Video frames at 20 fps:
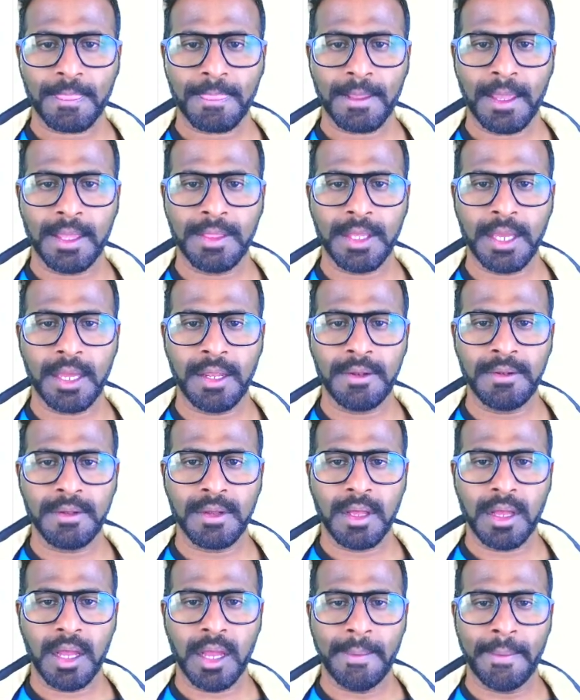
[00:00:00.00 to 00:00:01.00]
and then
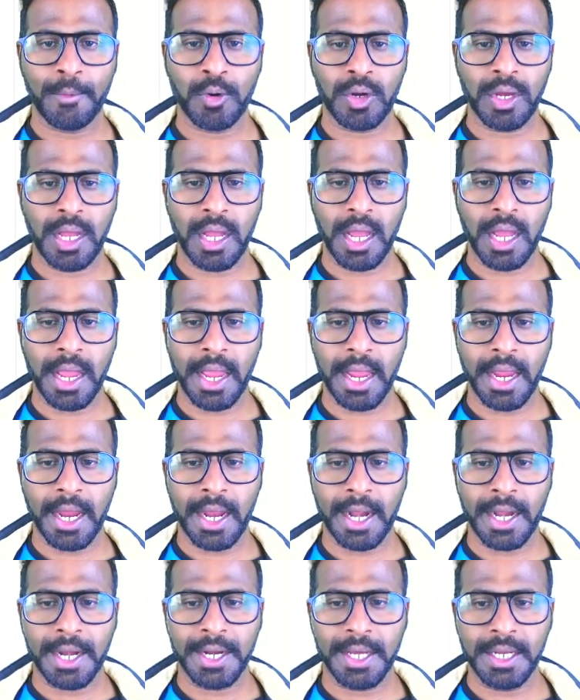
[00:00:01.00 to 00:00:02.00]
I'm gonna
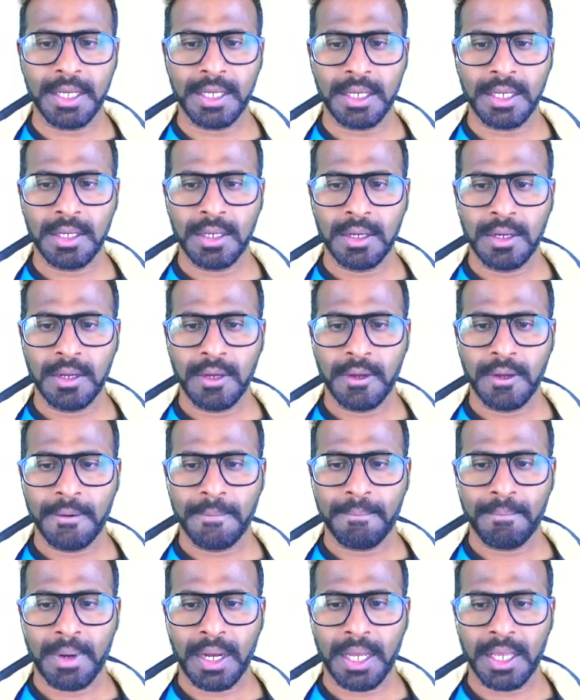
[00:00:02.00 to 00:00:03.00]
add
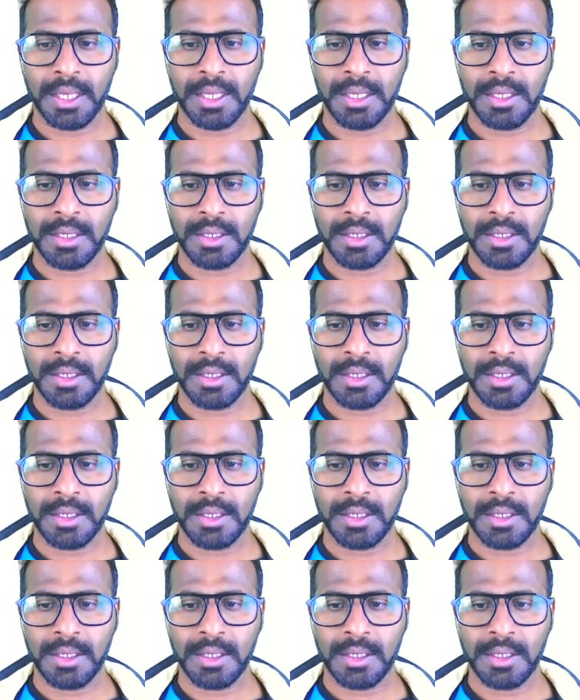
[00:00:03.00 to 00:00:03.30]
my